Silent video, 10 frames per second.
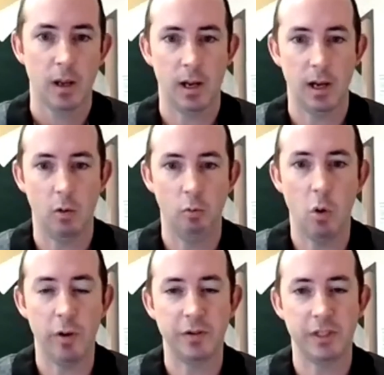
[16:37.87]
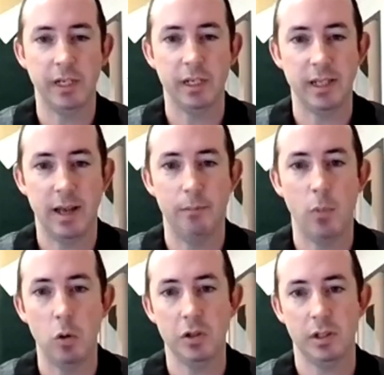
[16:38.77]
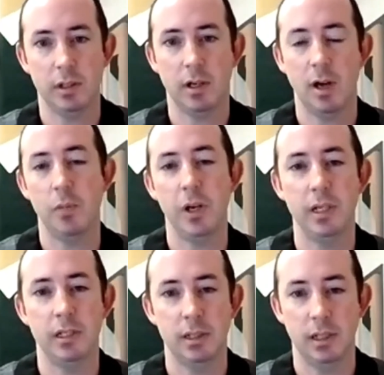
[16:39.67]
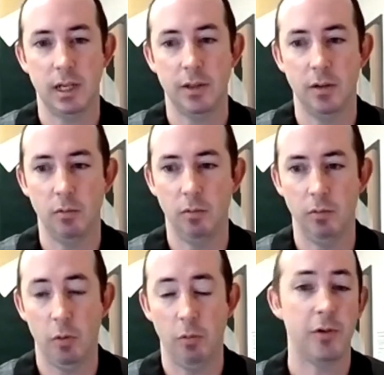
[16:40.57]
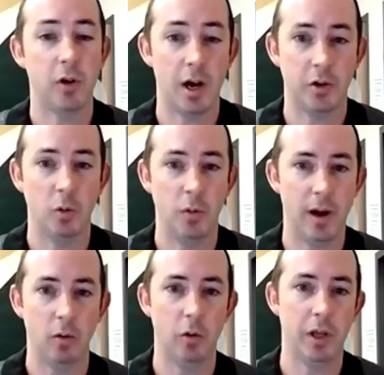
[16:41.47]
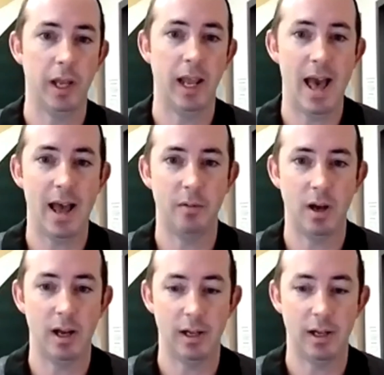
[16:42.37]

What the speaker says: What we've seen is that most companies that we've talked to that are looking at